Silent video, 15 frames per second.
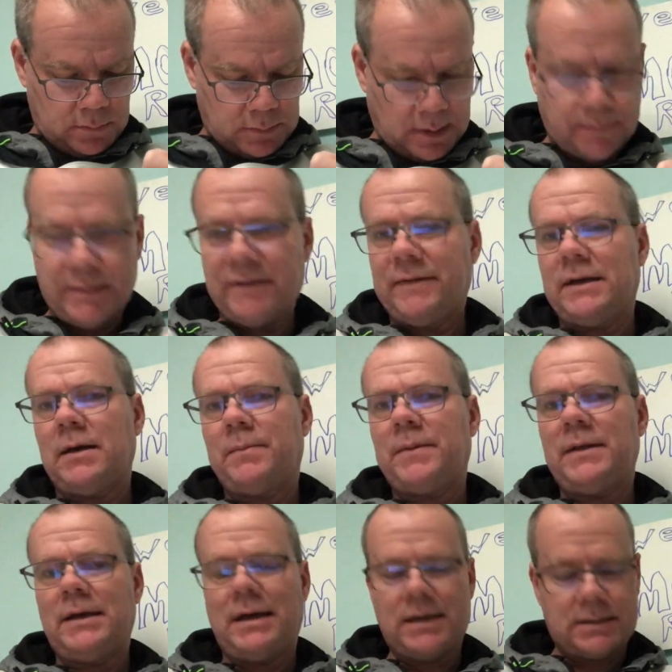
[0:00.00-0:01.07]
I'm giving up on
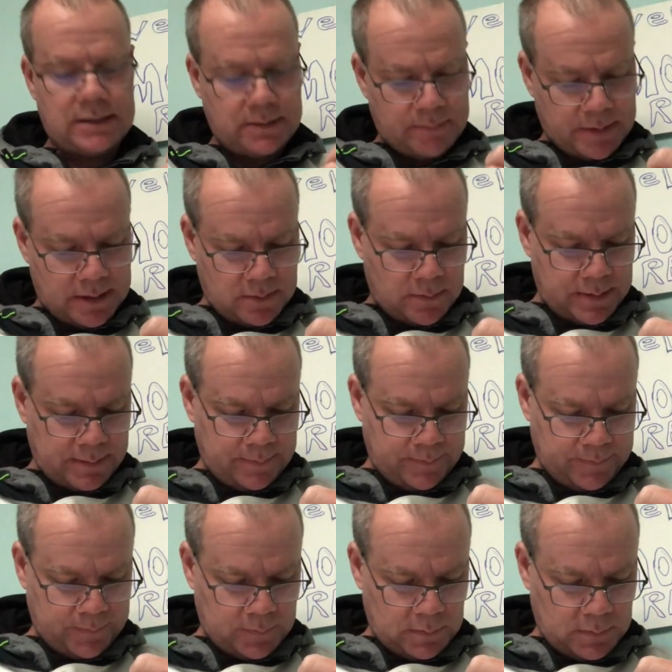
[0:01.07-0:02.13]
the accent, by the way.
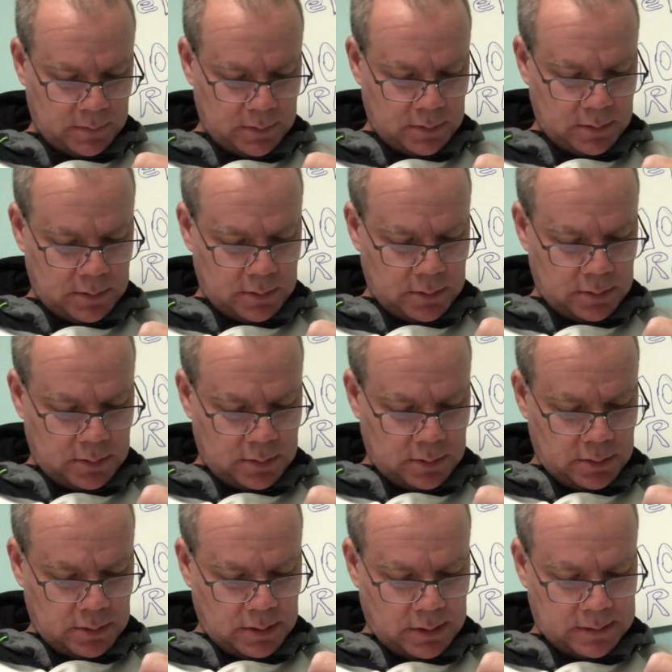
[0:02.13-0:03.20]

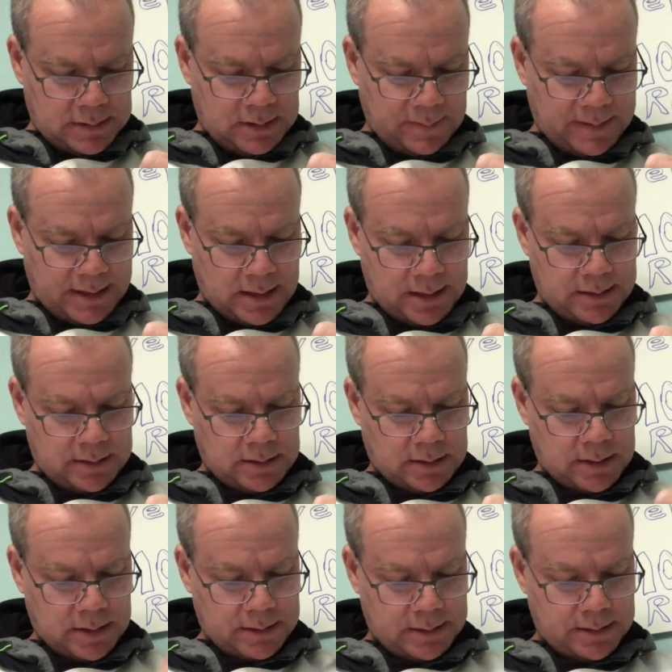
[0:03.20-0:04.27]
I'll still be Heinz
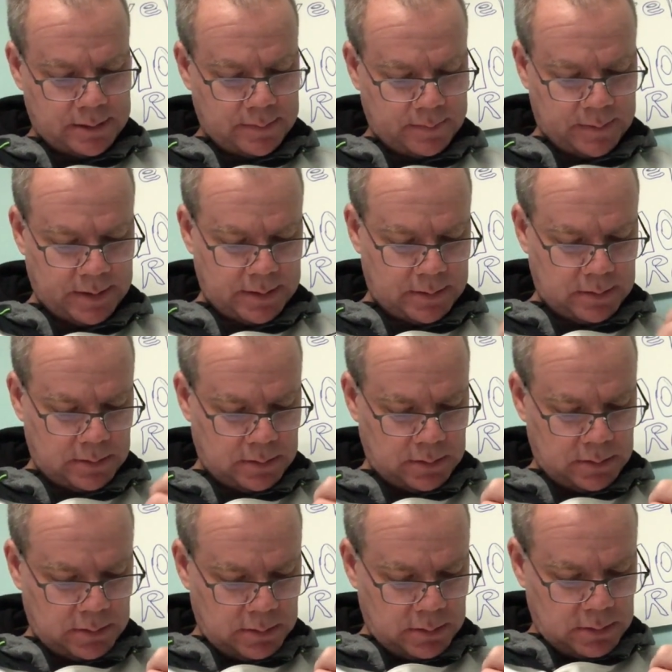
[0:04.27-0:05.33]
Clausen, but
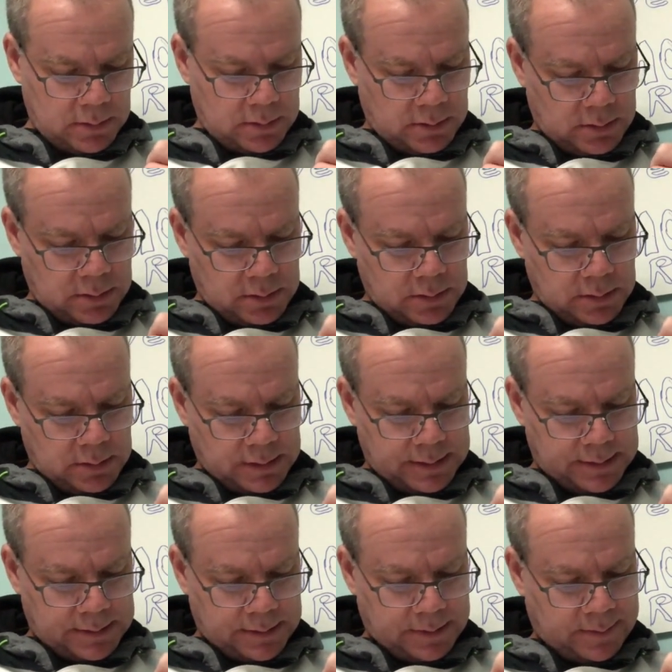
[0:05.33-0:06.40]
I
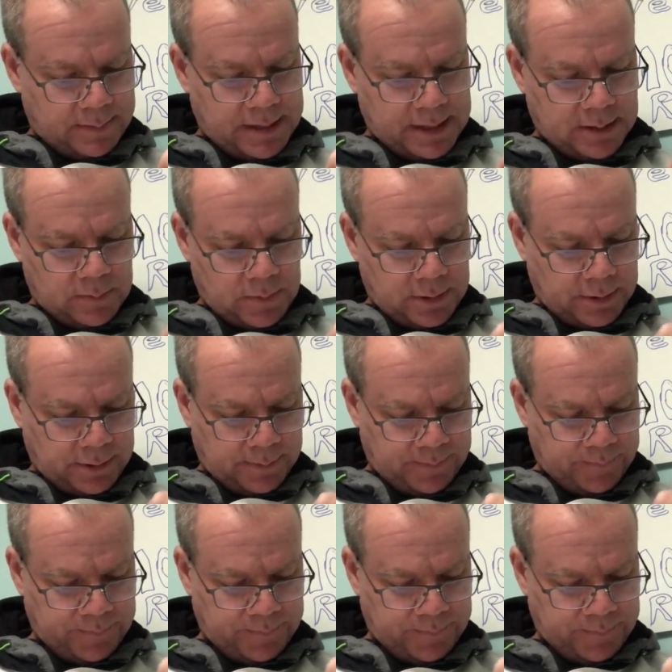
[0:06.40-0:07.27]
just couldn't make it work.